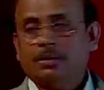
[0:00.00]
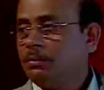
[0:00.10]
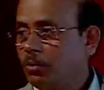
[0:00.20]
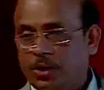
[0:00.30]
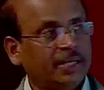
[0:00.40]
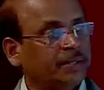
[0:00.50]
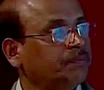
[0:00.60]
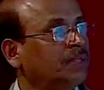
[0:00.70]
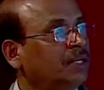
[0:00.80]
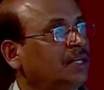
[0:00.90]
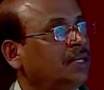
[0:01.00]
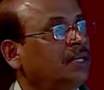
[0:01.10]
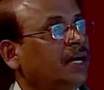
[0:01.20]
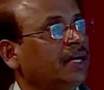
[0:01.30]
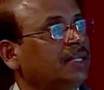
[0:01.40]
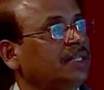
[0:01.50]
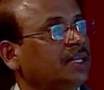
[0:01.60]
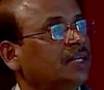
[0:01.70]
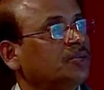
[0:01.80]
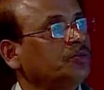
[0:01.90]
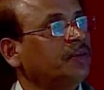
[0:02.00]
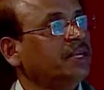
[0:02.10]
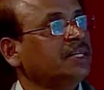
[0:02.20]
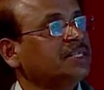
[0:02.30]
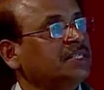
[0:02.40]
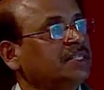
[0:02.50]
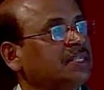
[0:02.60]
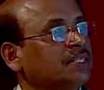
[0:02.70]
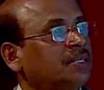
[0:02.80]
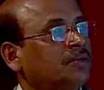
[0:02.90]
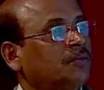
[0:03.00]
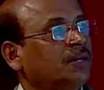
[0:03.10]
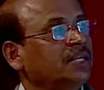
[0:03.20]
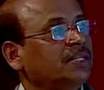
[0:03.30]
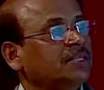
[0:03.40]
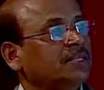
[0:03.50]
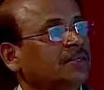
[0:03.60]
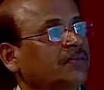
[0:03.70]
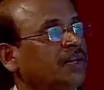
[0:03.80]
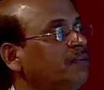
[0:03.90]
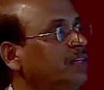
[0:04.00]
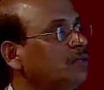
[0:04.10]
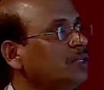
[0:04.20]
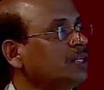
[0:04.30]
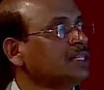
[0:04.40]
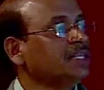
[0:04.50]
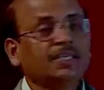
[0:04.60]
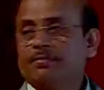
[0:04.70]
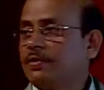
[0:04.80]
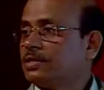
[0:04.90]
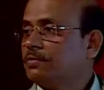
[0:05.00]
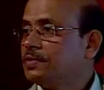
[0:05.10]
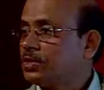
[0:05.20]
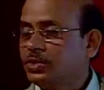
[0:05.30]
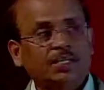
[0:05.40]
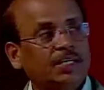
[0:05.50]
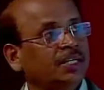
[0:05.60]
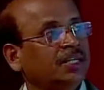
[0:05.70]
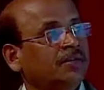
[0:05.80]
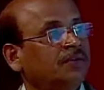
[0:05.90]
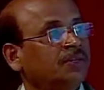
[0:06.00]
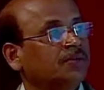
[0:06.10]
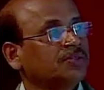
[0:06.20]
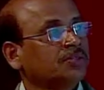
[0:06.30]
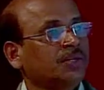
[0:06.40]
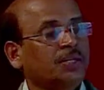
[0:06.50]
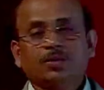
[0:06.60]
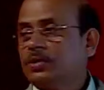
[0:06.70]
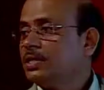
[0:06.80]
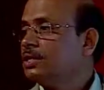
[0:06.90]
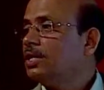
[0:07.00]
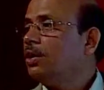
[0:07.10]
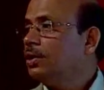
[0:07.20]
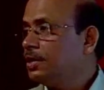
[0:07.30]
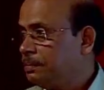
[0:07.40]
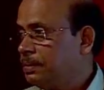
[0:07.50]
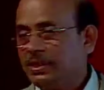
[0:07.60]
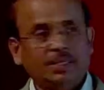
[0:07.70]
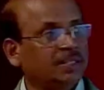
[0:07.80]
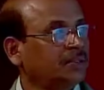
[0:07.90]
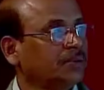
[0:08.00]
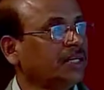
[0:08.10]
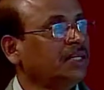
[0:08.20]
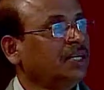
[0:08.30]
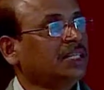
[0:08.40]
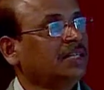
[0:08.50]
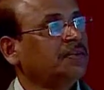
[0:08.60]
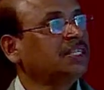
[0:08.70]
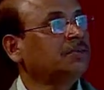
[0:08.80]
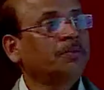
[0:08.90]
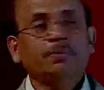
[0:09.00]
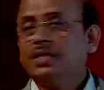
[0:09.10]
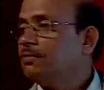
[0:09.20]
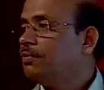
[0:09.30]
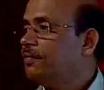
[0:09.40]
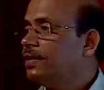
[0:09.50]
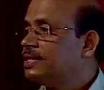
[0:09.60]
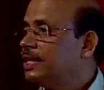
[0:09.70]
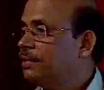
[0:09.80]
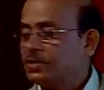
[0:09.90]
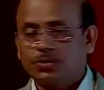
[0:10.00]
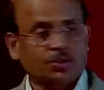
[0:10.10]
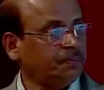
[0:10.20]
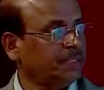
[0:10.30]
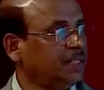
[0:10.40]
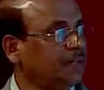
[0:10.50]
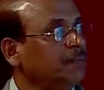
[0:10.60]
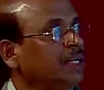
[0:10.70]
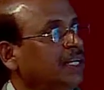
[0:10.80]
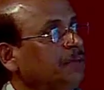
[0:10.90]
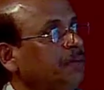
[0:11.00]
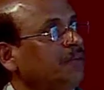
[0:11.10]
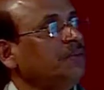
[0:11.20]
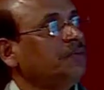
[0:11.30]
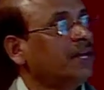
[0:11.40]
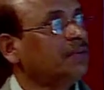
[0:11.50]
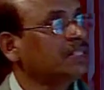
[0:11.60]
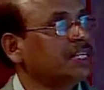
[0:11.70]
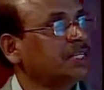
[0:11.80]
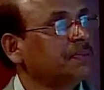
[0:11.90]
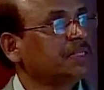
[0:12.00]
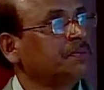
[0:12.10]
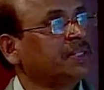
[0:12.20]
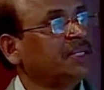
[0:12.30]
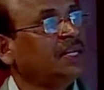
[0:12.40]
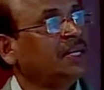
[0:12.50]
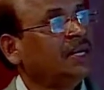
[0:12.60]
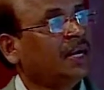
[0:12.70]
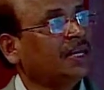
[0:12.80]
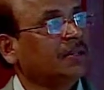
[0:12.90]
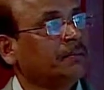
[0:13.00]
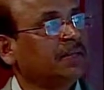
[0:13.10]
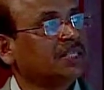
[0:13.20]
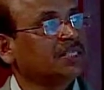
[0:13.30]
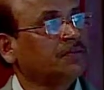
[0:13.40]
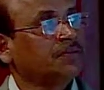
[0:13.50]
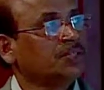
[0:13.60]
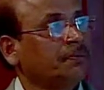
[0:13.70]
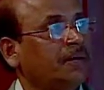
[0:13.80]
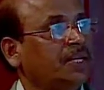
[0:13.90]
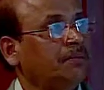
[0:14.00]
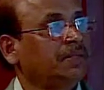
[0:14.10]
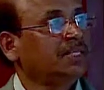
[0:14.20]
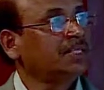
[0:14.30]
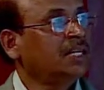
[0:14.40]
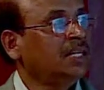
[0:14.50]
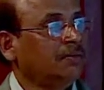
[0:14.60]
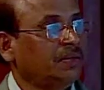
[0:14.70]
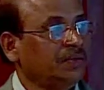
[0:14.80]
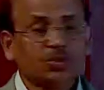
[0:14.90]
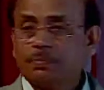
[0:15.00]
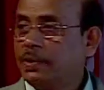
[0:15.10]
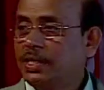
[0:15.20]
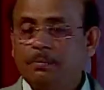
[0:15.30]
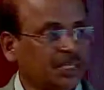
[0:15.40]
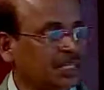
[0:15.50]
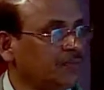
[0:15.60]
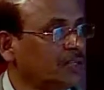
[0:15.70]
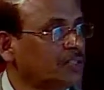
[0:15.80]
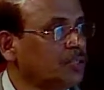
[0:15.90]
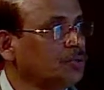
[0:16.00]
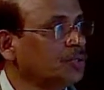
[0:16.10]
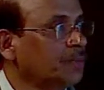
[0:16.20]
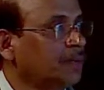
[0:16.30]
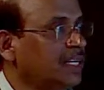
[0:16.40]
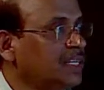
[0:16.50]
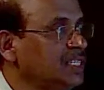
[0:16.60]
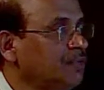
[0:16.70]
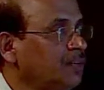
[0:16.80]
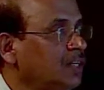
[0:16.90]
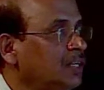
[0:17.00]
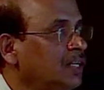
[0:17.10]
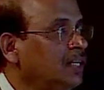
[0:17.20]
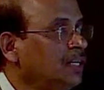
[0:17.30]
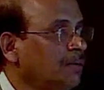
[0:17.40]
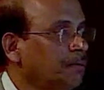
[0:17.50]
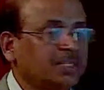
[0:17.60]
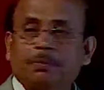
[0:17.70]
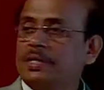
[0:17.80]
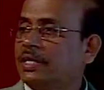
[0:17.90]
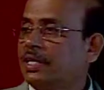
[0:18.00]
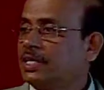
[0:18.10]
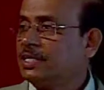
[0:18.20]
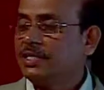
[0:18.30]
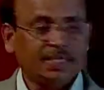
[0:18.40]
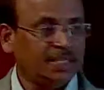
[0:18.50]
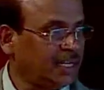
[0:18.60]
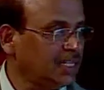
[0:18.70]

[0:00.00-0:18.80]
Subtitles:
modeling. Again, there are two variants in this. One is when we don't consider the effects of viscosity, we use what are known as the Euler's method. Okay? Otherwise, it will be a full-fledged Navier-Stokes method. In between, we have the state space method and the methods of using panel methods. When we use panel methods, we also use some corrections for compressibility corrections, then